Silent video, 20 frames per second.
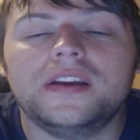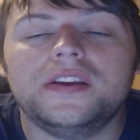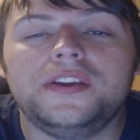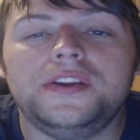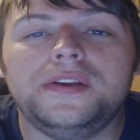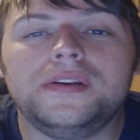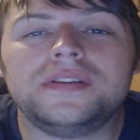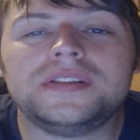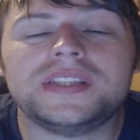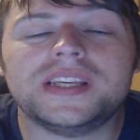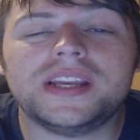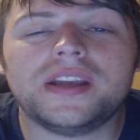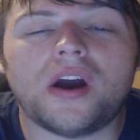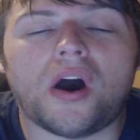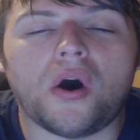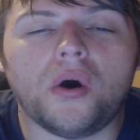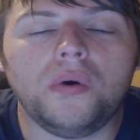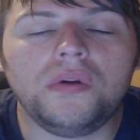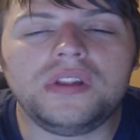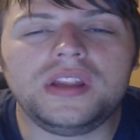using
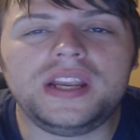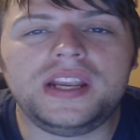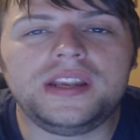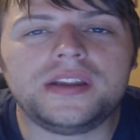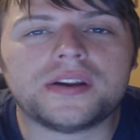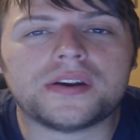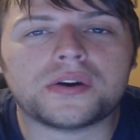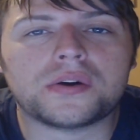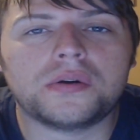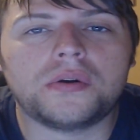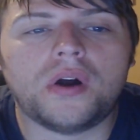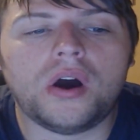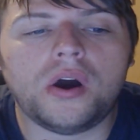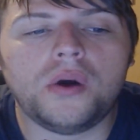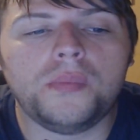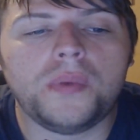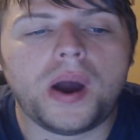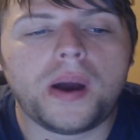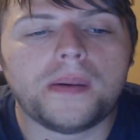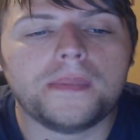only the
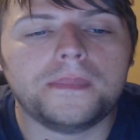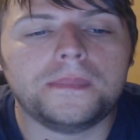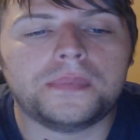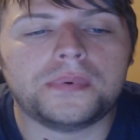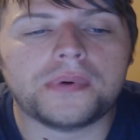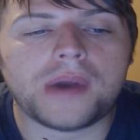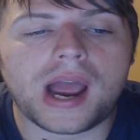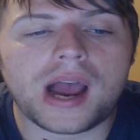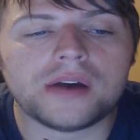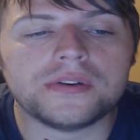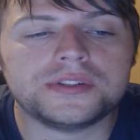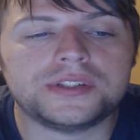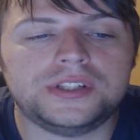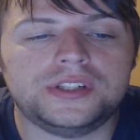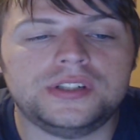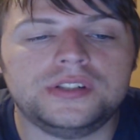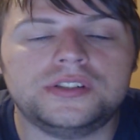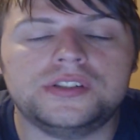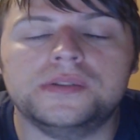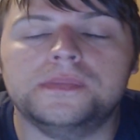Chrome
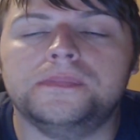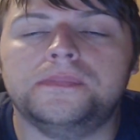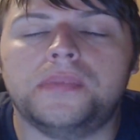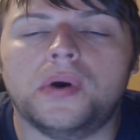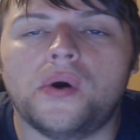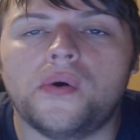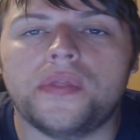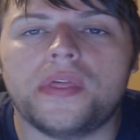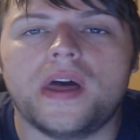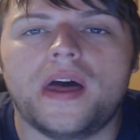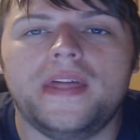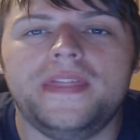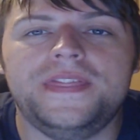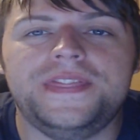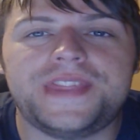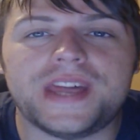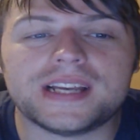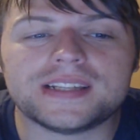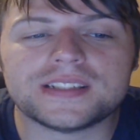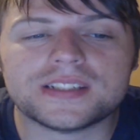browser to both
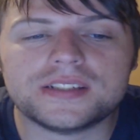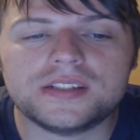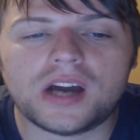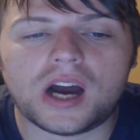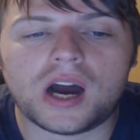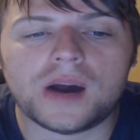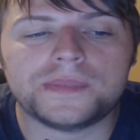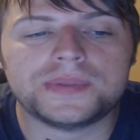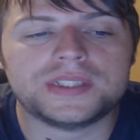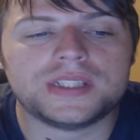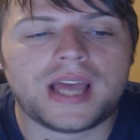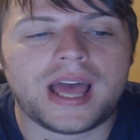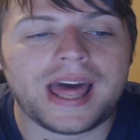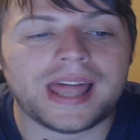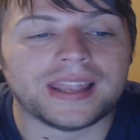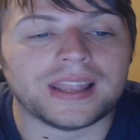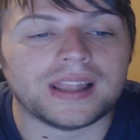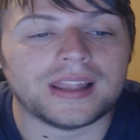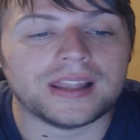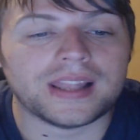desktops
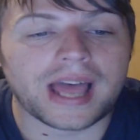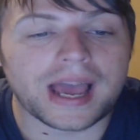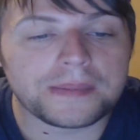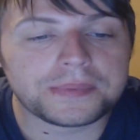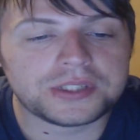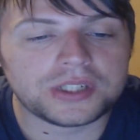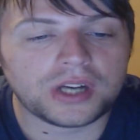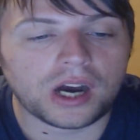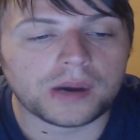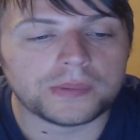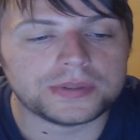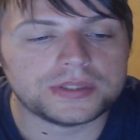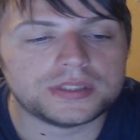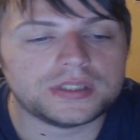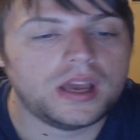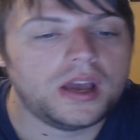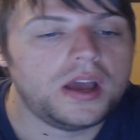and laptops.